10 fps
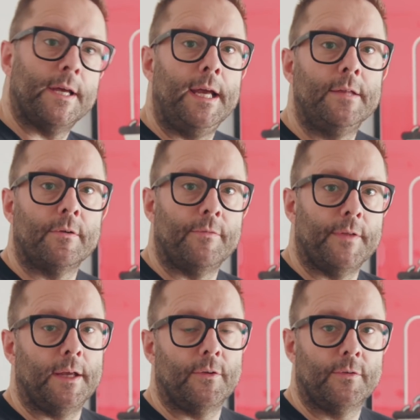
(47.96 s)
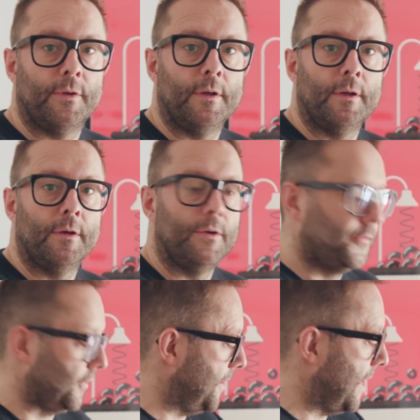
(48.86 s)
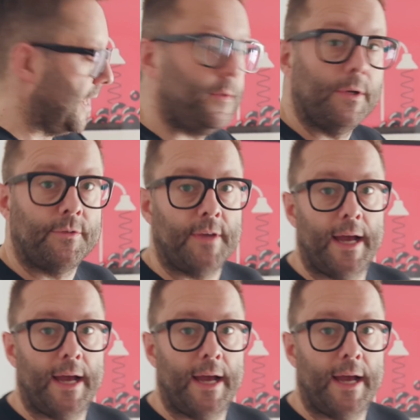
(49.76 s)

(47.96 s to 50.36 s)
to either of these. So the Naim Uniti